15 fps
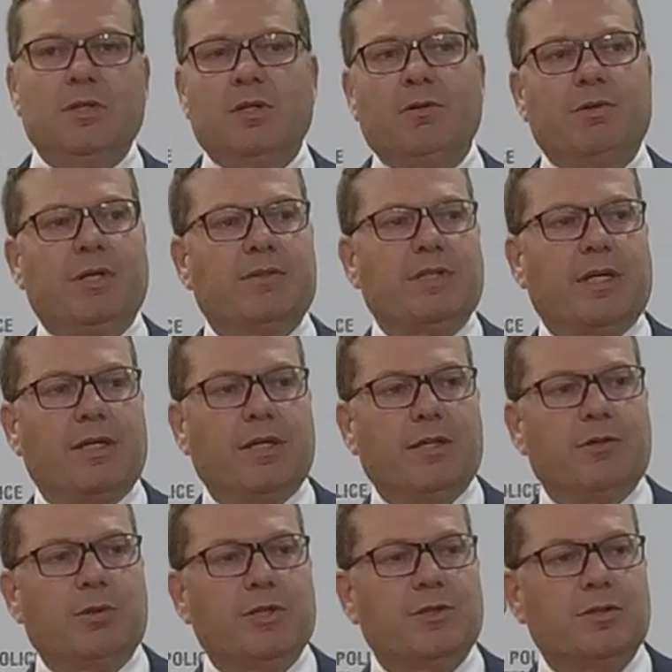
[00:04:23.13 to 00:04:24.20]
I'll now take any
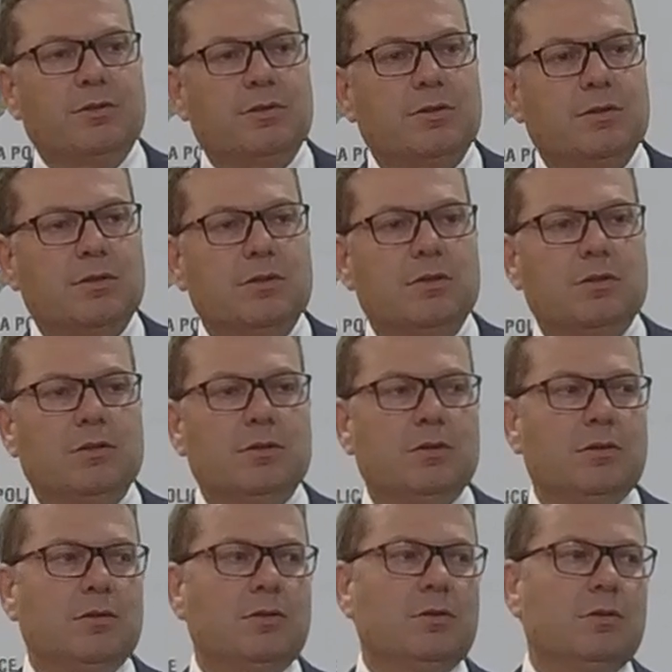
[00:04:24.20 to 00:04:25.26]
questions. What was the
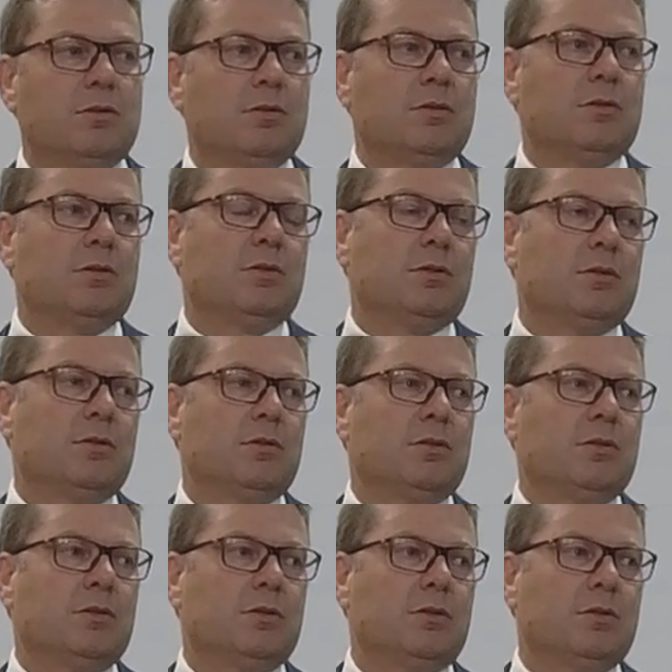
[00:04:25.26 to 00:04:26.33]
relationship
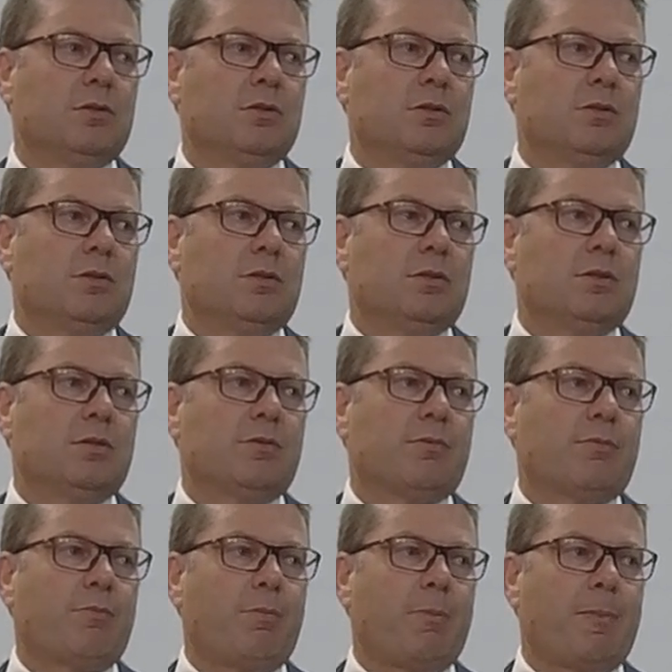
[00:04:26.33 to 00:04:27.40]
between the deceased man and the
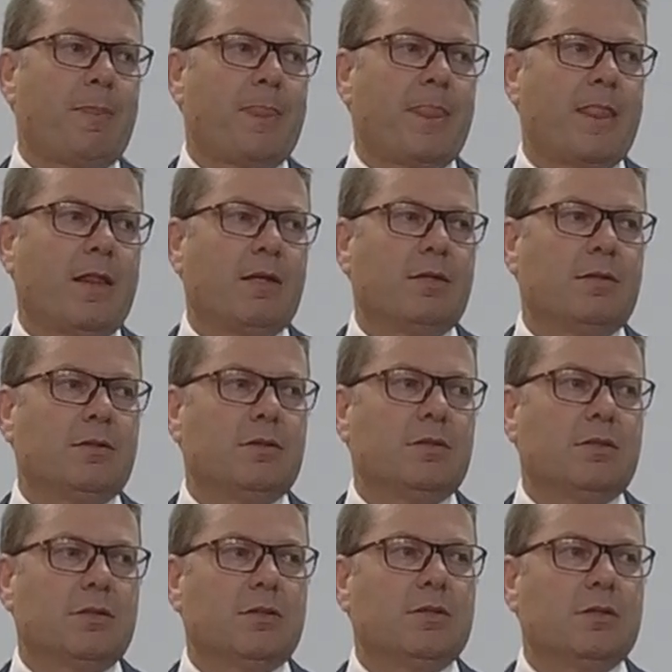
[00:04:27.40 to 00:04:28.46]
Craigmore
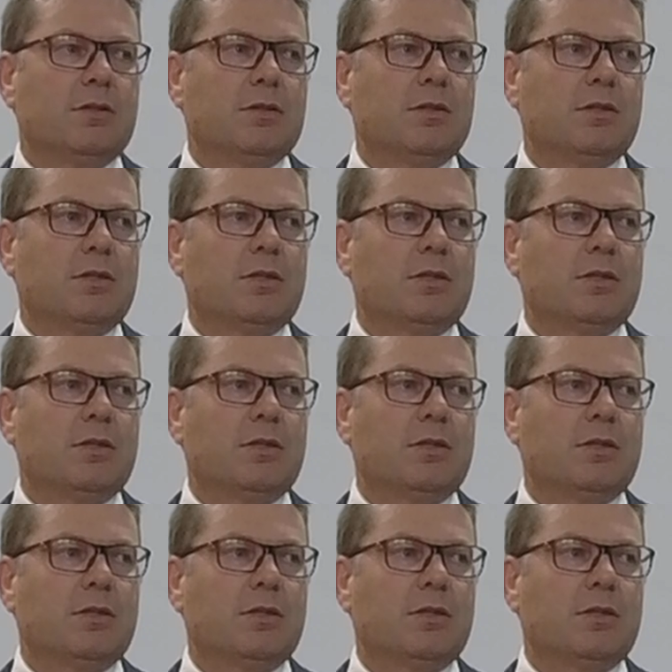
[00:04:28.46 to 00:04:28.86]
man?